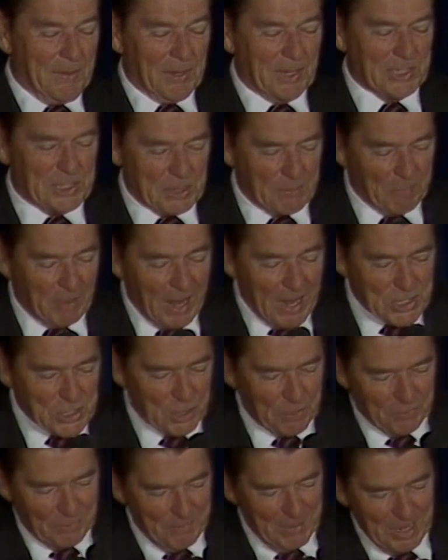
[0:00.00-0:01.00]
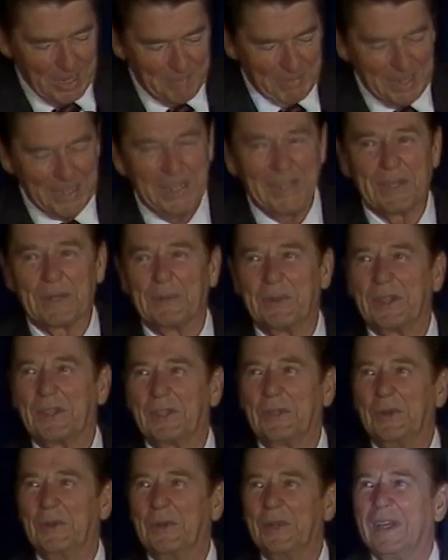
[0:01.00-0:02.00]
Well, it's a pleasure for me to be here
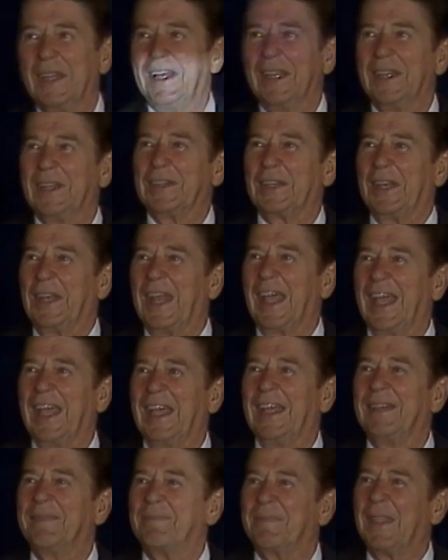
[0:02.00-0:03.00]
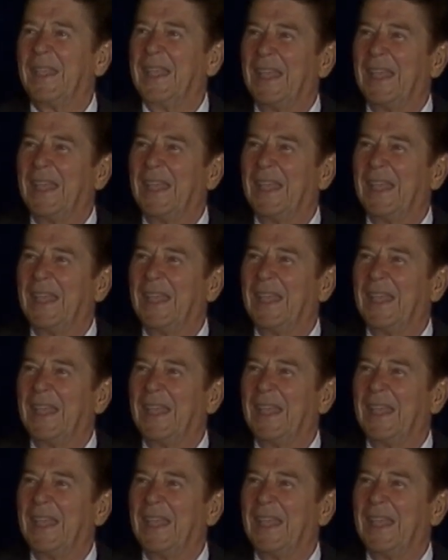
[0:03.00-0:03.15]
with you today.